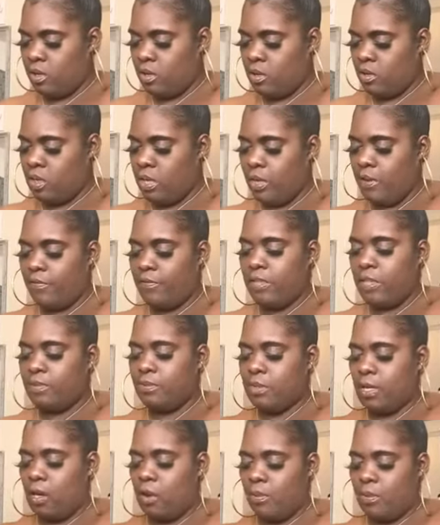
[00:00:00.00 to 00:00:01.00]
It
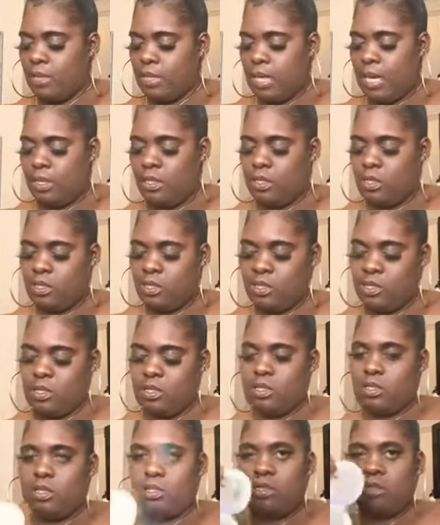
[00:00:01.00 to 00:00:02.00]
flips open like this.
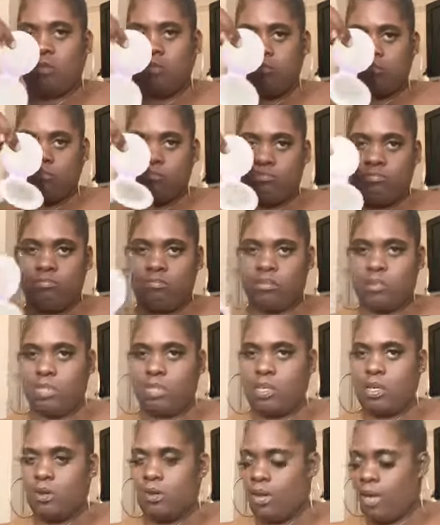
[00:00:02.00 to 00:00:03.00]

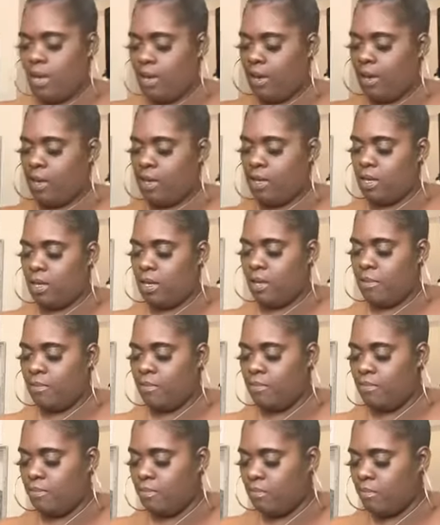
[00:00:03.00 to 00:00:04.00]
So I have it.
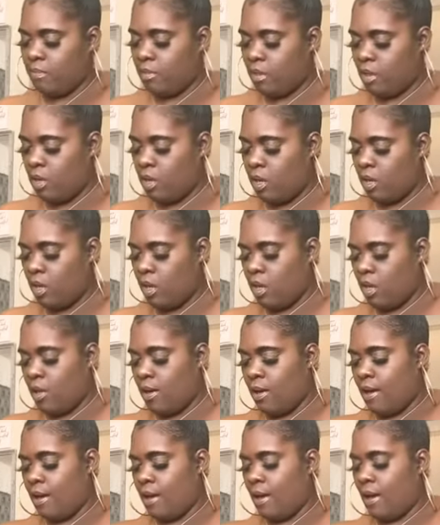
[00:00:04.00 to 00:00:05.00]

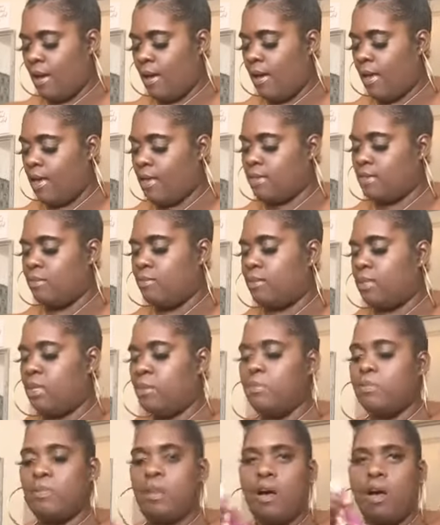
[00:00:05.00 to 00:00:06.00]
I have some
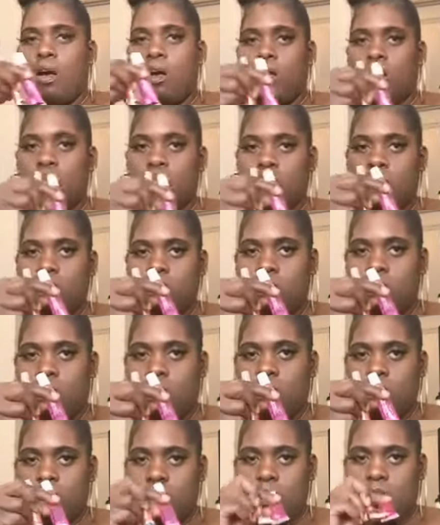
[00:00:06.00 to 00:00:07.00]
lip gloss.
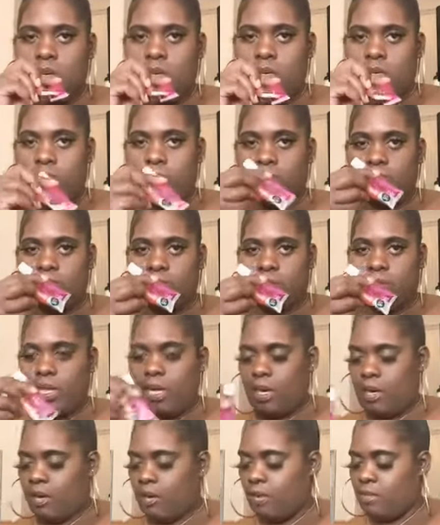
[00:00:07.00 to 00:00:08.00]

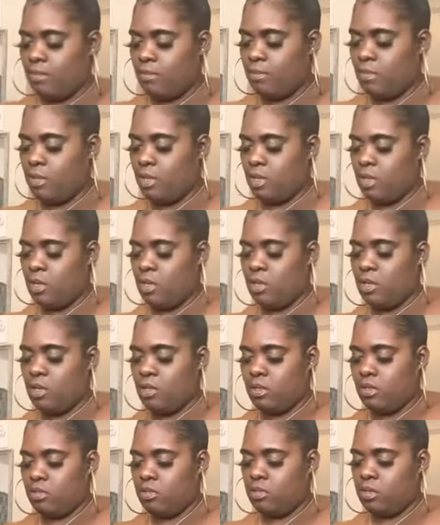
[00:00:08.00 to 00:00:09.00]
Yeah,
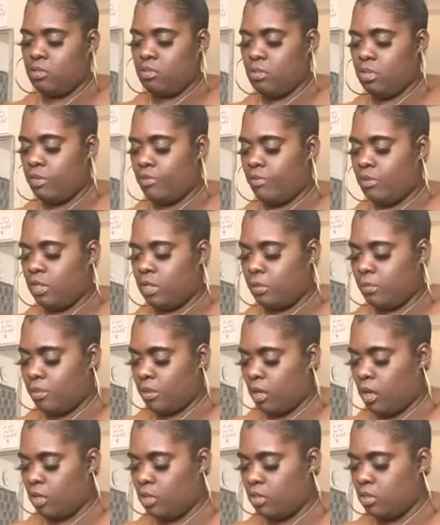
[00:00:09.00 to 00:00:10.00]
two different lip
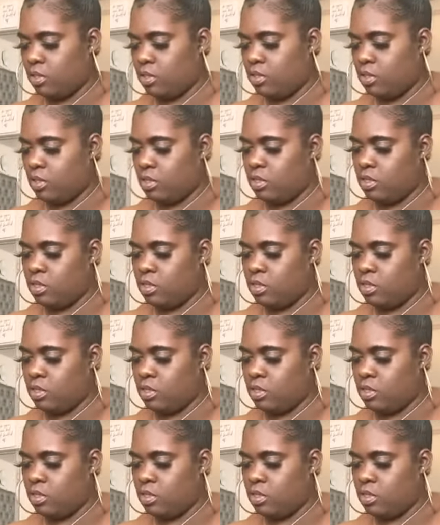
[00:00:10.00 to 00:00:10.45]
glosses.